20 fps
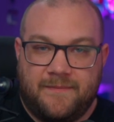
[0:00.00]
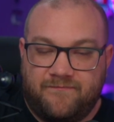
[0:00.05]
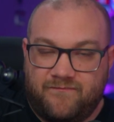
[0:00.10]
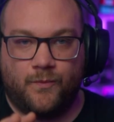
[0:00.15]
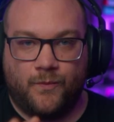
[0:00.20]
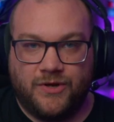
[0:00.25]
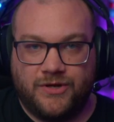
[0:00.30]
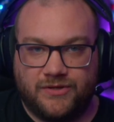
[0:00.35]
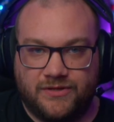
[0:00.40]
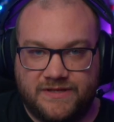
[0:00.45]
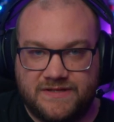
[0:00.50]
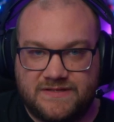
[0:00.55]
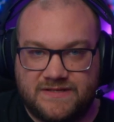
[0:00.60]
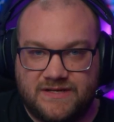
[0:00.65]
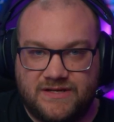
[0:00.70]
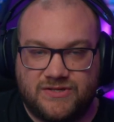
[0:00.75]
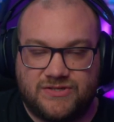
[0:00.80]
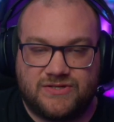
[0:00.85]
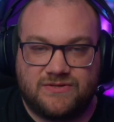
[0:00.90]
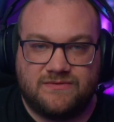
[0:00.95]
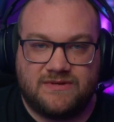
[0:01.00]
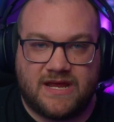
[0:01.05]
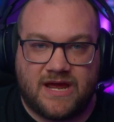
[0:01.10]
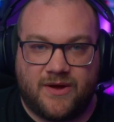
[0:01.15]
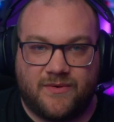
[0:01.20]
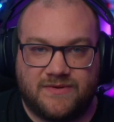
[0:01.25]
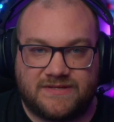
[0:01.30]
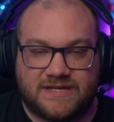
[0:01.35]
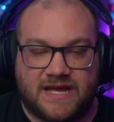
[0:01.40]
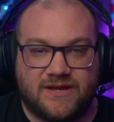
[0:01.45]
what you're listening to
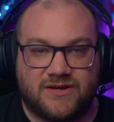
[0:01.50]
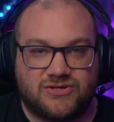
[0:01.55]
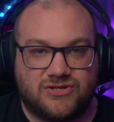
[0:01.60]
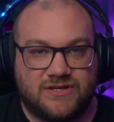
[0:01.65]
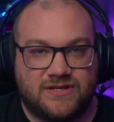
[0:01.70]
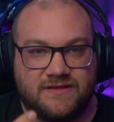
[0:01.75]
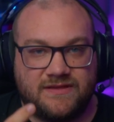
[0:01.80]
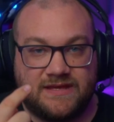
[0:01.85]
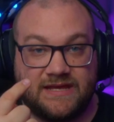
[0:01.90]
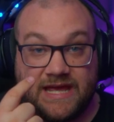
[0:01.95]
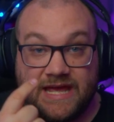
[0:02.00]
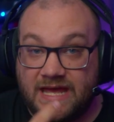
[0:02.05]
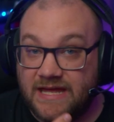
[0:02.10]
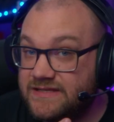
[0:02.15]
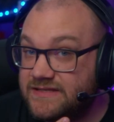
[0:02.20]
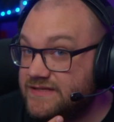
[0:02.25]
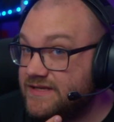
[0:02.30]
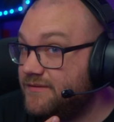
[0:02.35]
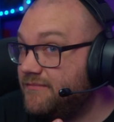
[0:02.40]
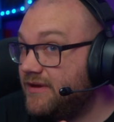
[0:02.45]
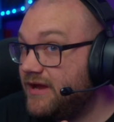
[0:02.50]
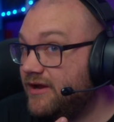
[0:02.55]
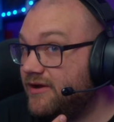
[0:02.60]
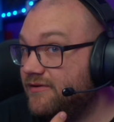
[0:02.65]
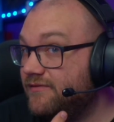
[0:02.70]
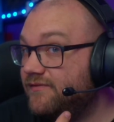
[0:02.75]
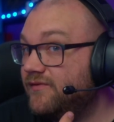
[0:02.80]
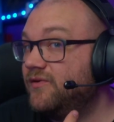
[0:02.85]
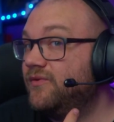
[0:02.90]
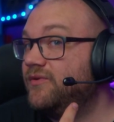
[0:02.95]
now is actually the headset
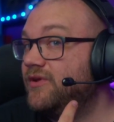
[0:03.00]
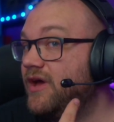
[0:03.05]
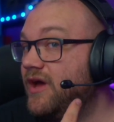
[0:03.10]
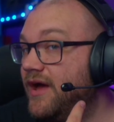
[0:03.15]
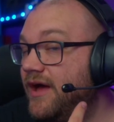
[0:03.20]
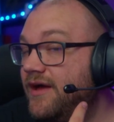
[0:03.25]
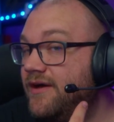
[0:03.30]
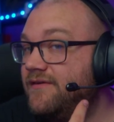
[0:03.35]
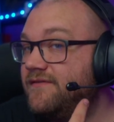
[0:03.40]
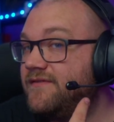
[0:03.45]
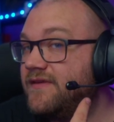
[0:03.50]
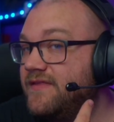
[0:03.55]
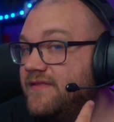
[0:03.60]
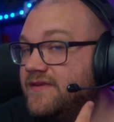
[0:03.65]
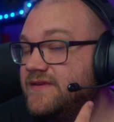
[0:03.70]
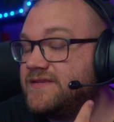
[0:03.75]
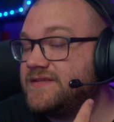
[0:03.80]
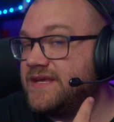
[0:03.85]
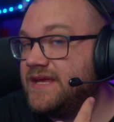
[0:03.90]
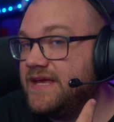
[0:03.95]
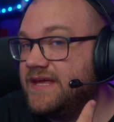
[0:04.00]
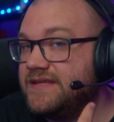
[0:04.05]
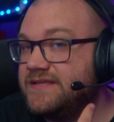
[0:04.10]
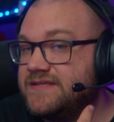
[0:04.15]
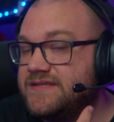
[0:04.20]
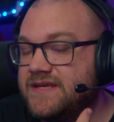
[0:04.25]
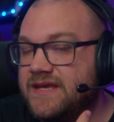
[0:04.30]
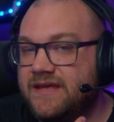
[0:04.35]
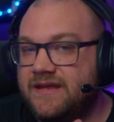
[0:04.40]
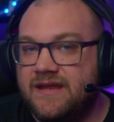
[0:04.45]
microphone of this
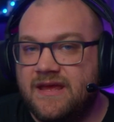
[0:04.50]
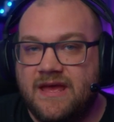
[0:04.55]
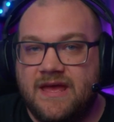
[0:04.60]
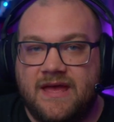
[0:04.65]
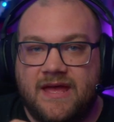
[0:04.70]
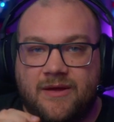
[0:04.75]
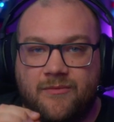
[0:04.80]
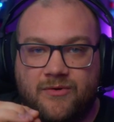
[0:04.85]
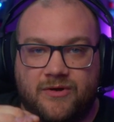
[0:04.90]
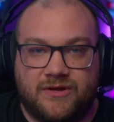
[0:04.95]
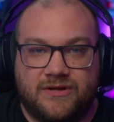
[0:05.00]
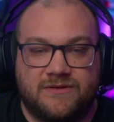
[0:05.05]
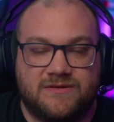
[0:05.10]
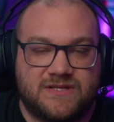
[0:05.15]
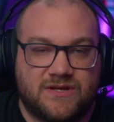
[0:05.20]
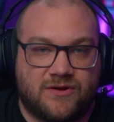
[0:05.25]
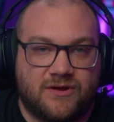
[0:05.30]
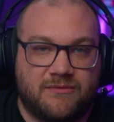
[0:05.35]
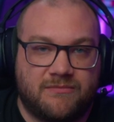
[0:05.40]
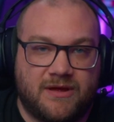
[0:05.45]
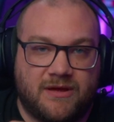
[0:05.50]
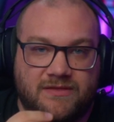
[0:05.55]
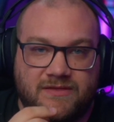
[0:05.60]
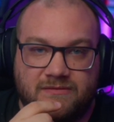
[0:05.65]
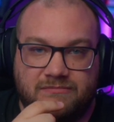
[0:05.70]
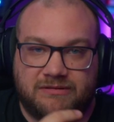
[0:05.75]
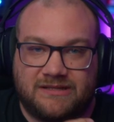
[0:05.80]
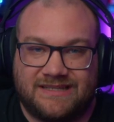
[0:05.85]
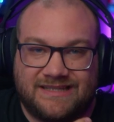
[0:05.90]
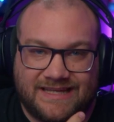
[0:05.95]
headset, and we're going to talk about the
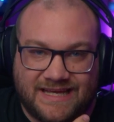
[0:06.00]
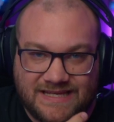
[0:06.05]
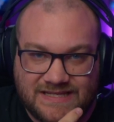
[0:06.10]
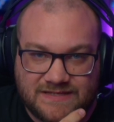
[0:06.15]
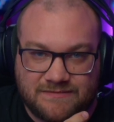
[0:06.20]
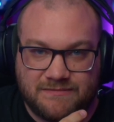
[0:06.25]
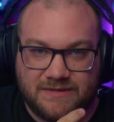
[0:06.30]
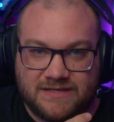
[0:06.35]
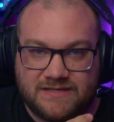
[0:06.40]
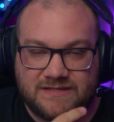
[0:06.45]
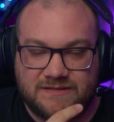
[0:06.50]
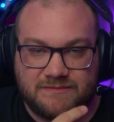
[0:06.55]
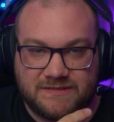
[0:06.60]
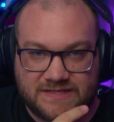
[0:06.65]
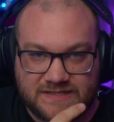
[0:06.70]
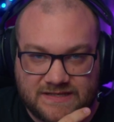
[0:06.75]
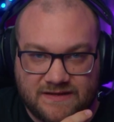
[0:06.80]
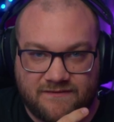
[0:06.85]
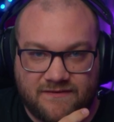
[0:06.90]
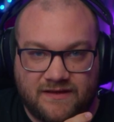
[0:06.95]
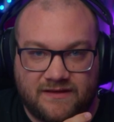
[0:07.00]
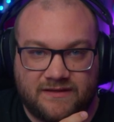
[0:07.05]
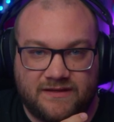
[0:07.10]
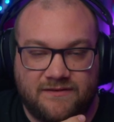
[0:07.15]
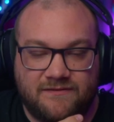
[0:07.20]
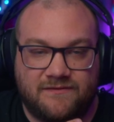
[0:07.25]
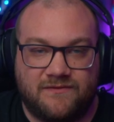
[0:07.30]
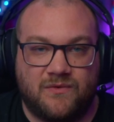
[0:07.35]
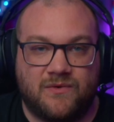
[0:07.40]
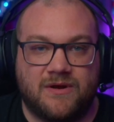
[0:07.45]
placement specifically
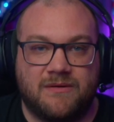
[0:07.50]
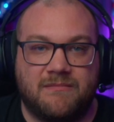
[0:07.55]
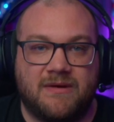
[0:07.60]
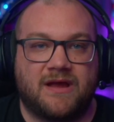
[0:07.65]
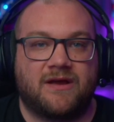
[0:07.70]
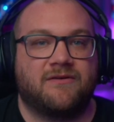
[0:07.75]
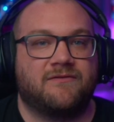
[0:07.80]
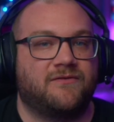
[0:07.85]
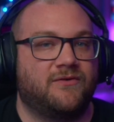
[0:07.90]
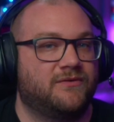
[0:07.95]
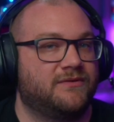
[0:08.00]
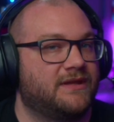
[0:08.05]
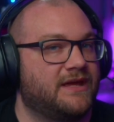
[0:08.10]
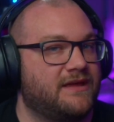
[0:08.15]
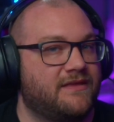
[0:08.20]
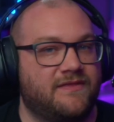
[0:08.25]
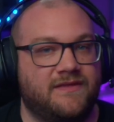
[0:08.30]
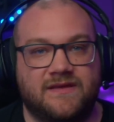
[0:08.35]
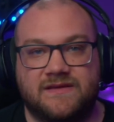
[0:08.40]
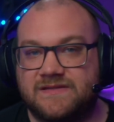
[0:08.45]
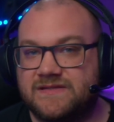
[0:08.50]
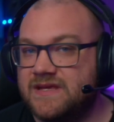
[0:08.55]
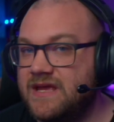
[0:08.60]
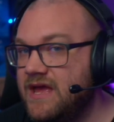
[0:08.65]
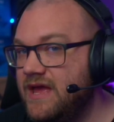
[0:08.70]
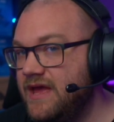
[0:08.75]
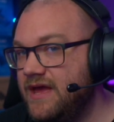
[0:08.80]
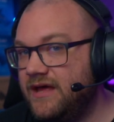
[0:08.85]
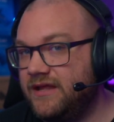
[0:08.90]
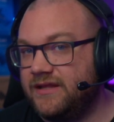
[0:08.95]
for a microphone like this.
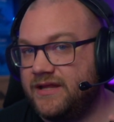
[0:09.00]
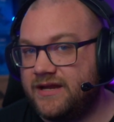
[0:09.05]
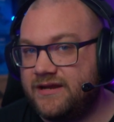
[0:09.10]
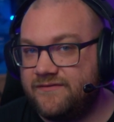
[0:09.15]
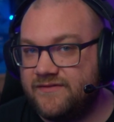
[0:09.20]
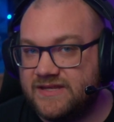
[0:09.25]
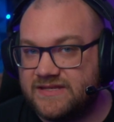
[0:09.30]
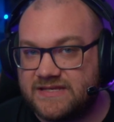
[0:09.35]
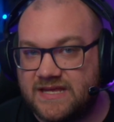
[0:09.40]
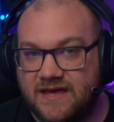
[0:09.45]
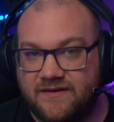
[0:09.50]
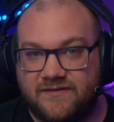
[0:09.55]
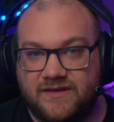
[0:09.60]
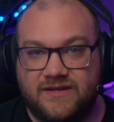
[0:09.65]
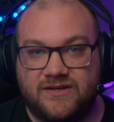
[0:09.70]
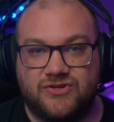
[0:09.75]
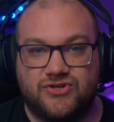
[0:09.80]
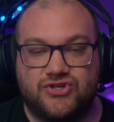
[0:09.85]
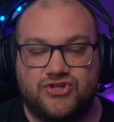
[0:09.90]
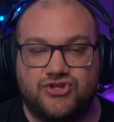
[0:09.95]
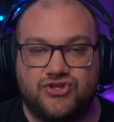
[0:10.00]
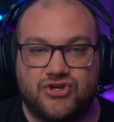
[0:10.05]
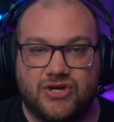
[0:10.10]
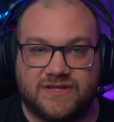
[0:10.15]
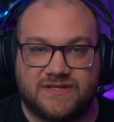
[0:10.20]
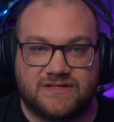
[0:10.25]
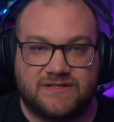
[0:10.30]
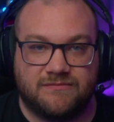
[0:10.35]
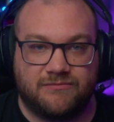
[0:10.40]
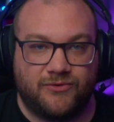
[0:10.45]
A lot of these have an
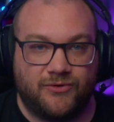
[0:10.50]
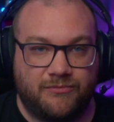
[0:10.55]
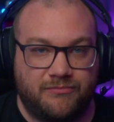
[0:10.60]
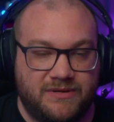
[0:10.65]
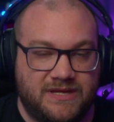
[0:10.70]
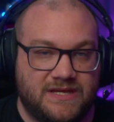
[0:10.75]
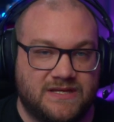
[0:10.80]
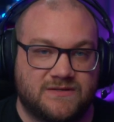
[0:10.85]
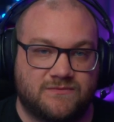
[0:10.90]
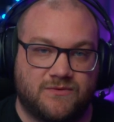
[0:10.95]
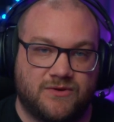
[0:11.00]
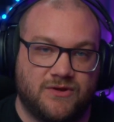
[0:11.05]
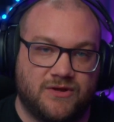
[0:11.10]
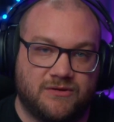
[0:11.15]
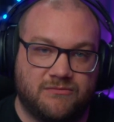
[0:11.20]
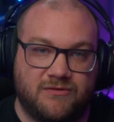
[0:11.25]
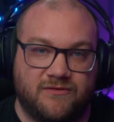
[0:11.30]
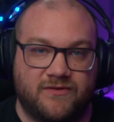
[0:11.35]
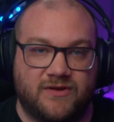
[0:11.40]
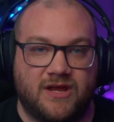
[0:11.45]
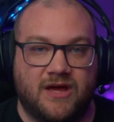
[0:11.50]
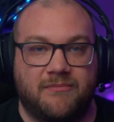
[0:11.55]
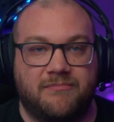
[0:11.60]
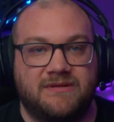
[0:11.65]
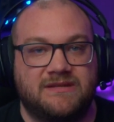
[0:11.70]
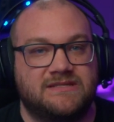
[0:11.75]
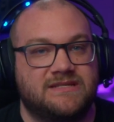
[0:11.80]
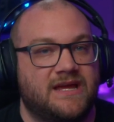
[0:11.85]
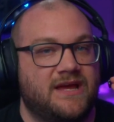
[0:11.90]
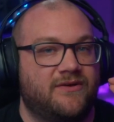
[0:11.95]
adjustable piece where you can move it up
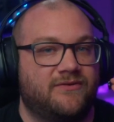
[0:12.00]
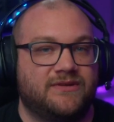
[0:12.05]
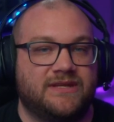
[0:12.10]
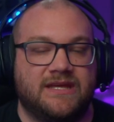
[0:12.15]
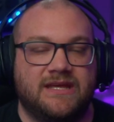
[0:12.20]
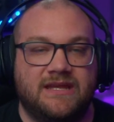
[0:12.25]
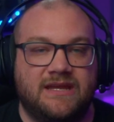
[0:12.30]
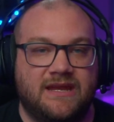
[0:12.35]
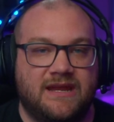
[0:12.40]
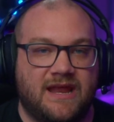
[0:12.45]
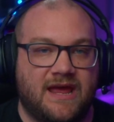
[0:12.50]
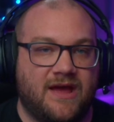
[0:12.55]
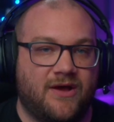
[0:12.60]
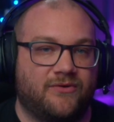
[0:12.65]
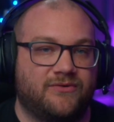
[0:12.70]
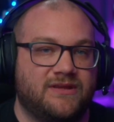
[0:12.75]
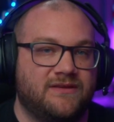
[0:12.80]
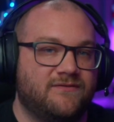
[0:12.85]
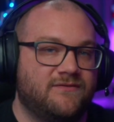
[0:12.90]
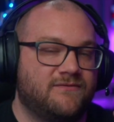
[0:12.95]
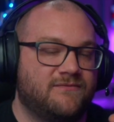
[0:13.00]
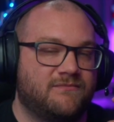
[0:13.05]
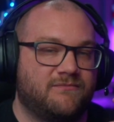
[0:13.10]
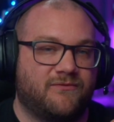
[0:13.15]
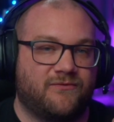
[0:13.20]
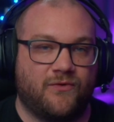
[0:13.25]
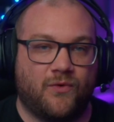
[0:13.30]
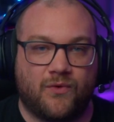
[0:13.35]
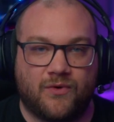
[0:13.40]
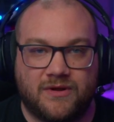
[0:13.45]
and down, in and out, even
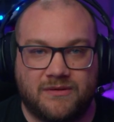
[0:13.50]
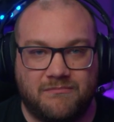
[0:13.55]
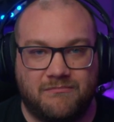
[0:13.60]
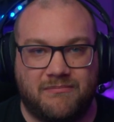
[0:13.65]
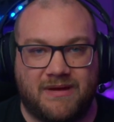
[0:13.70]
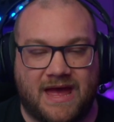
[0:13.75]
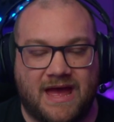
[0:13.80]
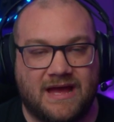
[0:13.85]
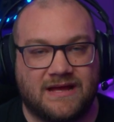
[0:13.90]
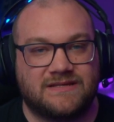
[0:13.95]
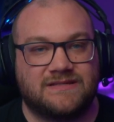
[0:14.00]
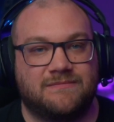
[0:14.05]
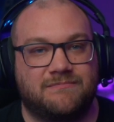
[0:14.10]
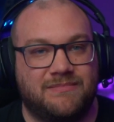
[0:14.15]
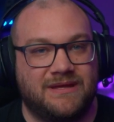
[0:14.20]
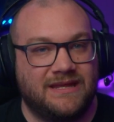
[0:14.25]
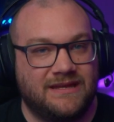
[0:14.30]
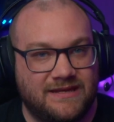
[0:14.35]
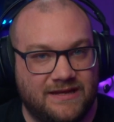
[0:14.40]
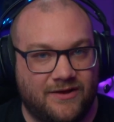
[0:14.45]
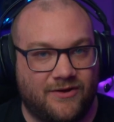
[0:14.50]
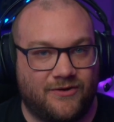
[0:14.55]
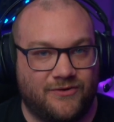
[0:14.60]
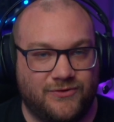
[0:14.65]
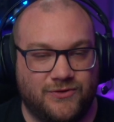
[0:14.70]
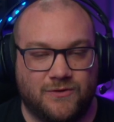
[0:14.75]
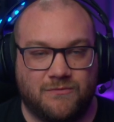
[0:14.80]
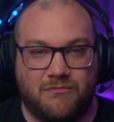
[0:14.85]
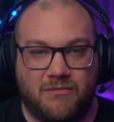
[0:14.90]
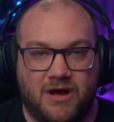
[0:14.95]
forward and back, depending on
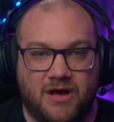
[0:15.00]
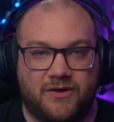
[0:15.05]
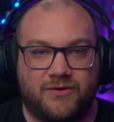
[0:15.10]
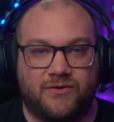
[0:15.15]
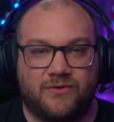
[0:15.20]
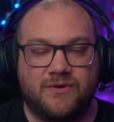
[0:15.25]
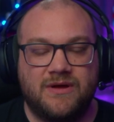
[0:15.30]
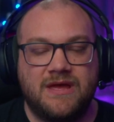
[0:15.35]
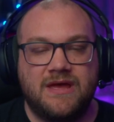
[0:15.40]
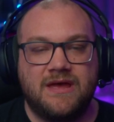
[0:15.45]
your model.